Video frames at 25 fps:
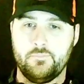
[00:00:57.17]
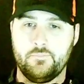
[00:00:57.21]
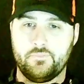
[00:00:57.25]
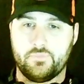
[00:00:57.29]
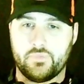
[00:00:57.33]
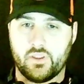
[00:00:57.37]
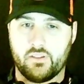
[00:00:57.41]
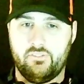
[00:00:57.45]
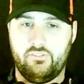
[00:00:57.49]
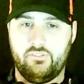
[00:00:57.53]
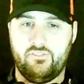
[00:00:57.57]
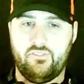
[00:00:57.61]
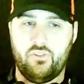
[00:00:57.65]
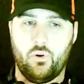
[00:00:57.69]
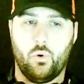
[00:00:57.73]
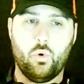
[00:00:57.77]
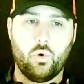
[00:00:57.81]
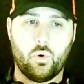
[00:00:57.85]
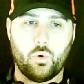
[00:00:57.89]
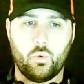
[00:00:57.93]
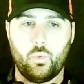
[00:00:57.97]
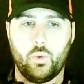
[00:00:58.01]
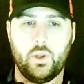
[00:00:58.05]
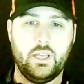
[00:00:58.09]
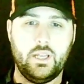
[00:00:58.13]
4
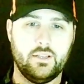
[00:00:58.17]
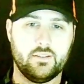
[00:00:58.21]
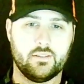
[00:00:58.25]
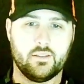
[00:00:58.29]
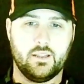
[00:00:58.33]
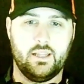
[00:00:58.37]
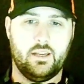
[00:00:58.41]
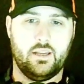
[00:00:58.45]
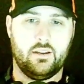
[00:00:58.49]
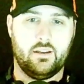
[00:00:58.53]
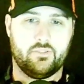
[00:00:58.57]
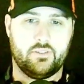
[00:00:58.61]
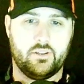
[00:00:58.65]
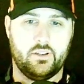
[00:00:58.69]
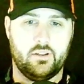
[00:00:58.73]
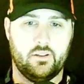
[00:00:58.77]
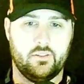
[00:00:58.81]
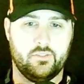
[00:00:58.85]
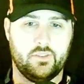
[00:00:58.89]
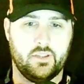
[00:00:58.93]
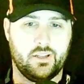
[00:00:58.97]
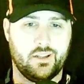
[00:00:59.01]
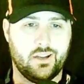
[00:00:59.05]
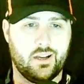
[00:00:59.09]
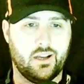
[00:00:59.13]
weeks left of the
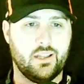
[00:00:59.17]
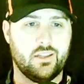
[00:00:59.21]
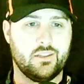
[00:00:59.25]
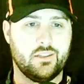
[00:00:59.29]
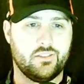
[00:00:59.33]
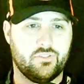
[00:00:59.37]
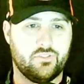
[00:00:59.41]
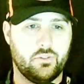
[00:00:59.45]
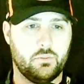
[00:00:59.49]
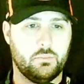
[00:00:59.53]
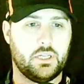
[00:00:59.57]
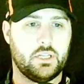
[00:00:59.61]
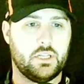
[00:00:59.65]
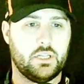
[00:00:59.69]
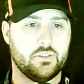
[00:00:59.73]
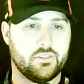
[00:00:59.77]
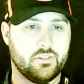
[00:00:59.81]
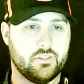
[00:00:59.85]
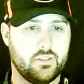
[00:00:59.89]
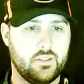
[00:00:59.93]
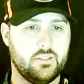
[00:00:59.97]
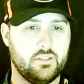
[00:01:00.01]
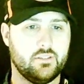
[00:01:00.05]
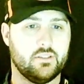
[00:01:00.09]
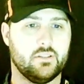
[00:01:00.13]
college football
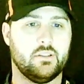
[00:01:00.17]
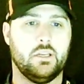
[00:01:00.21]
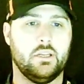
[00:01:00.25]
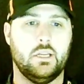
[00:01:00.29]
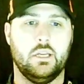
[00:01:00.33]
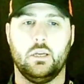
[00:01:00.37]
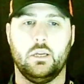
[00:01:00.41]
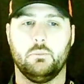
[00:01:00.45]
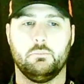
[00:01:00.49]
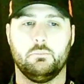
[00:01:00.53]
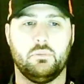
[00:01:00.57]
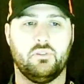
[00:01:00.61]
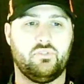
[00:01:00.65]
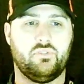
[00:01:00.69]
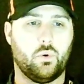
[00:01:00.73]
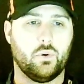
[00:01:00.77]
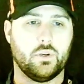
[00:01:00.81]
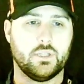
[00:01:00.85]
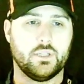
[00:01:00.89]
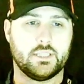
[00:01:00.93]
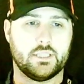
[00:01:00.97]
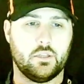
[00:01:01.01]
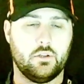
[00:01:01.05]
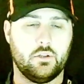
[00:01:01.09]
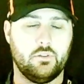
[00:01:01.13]
season before
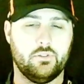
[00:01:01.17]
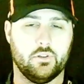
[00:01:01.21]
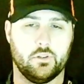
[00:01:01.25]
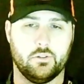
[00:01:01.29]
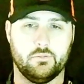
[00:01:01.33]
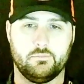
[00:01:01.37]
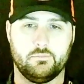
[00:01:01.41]
it's over.